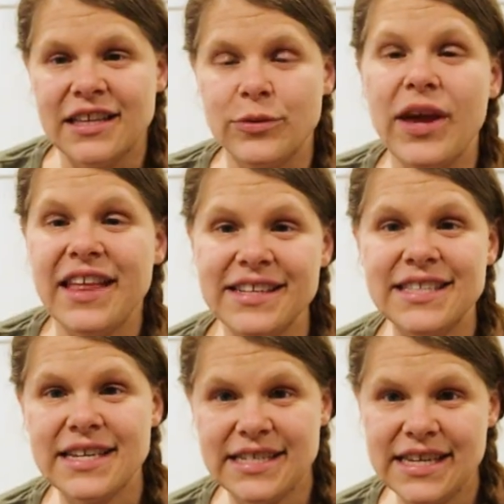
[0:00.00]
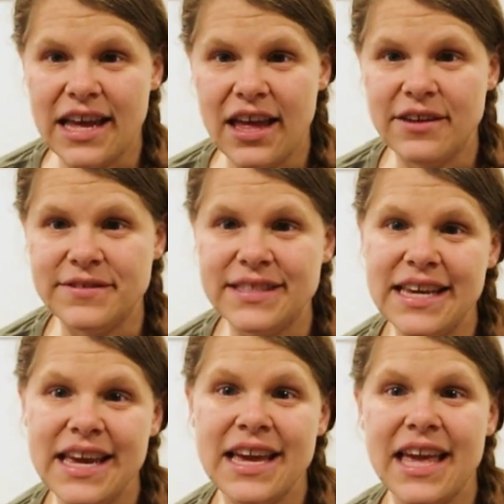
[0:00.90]
So we had this idea of
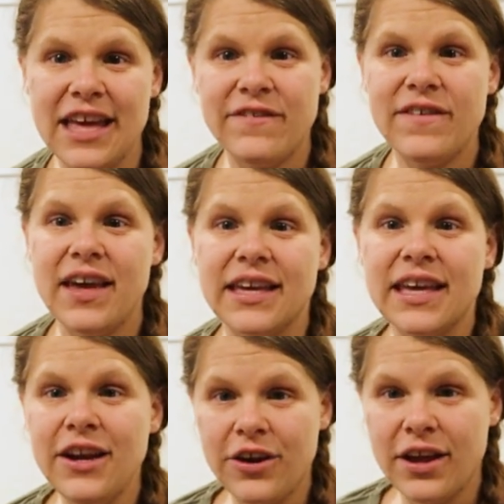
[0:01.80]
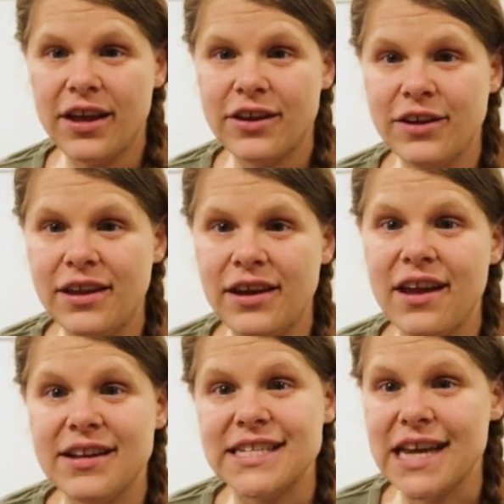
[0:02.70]
seeing if Akira could
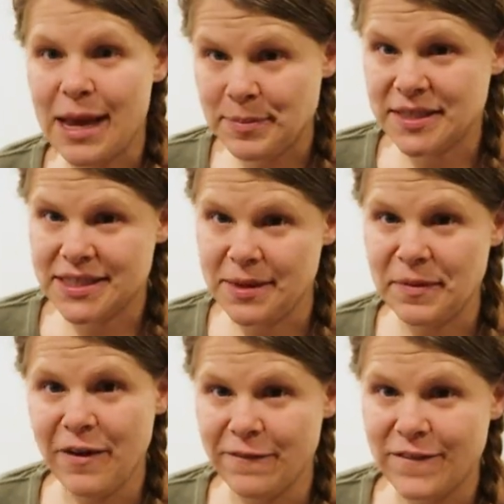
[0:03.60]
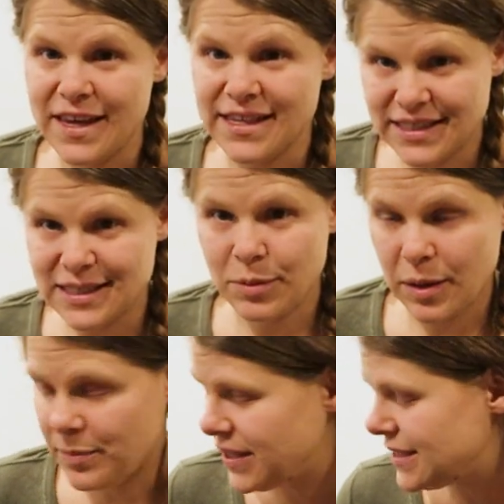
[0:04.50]
adopt some of Izzy's
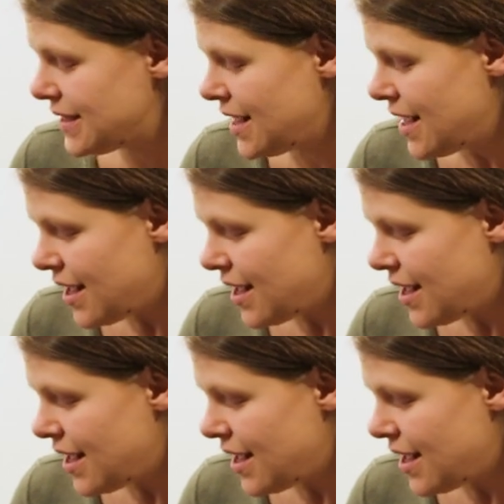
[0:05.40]
puppies.